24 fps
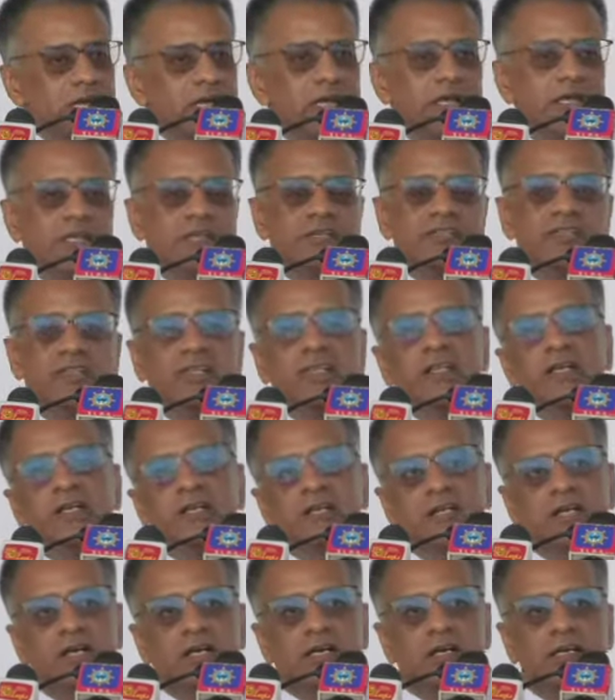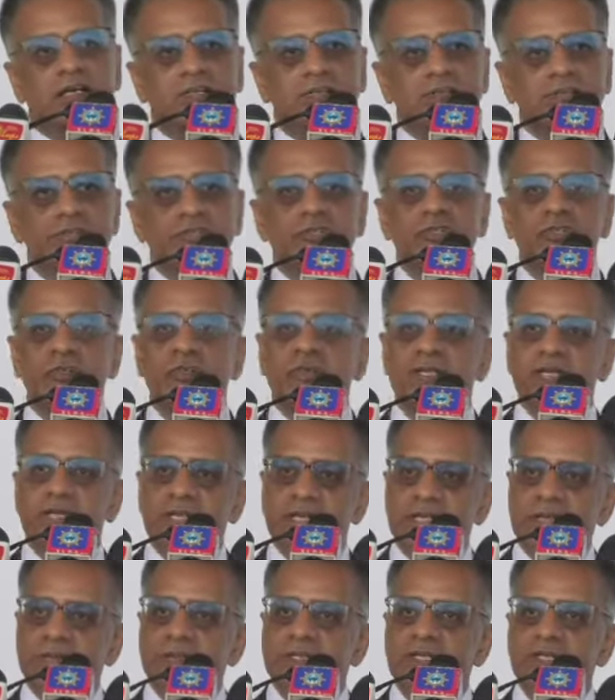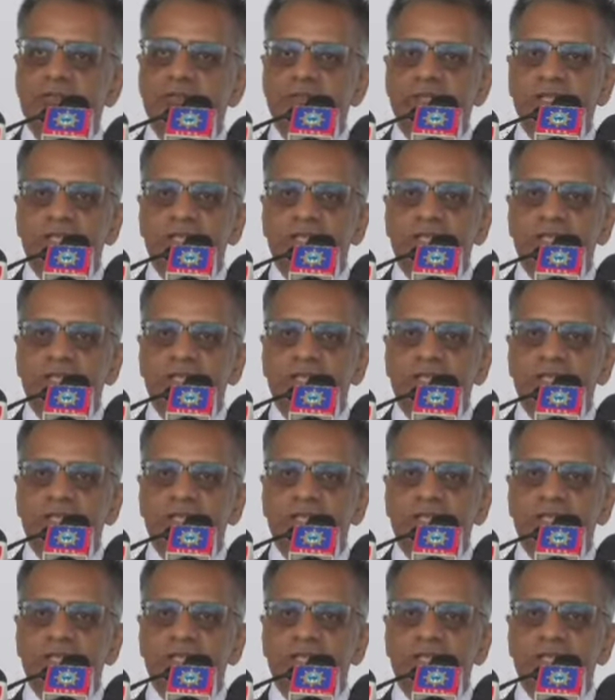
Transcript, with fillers: and Sri Lanka should be able to